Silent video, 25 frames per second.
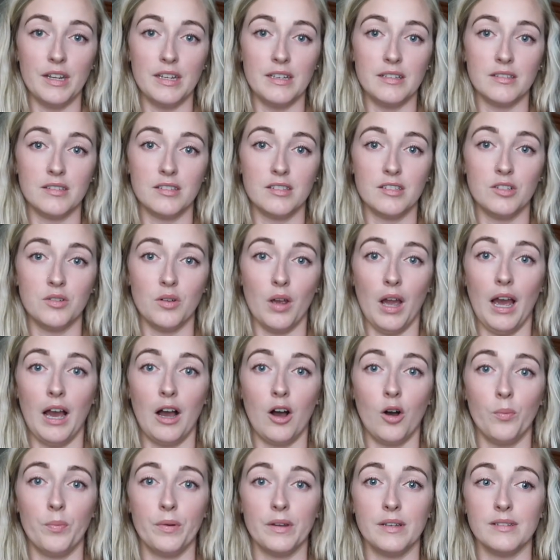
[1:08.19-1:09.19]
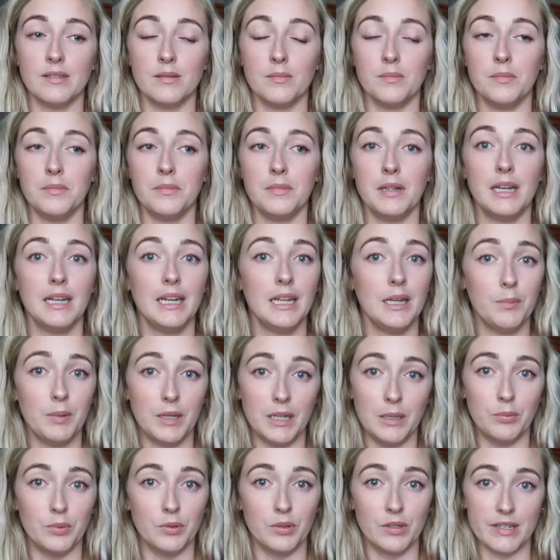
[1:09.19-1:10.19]
is to help as many
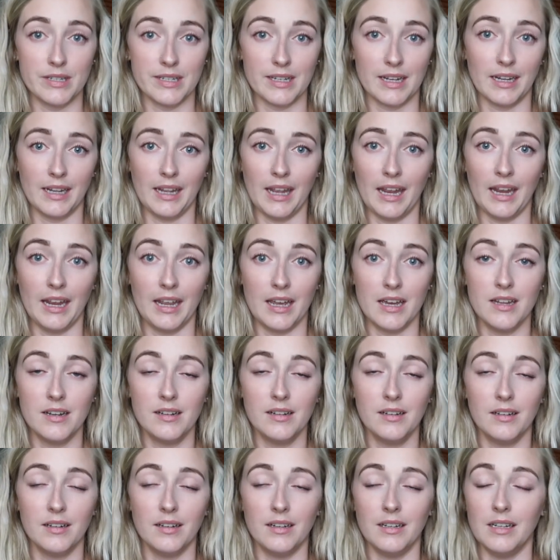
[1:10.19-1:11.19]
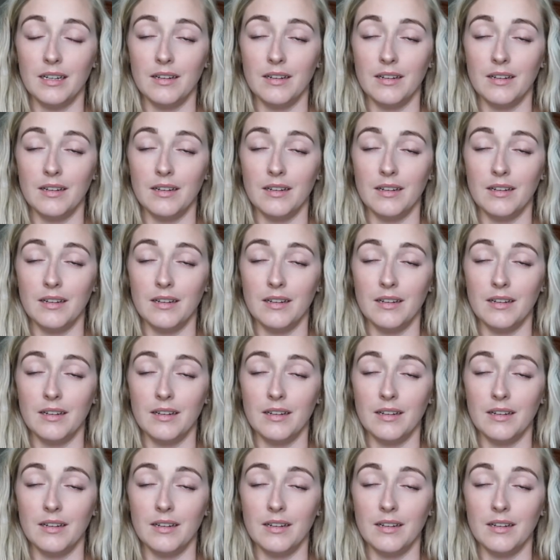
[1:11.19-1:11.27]
people as I can,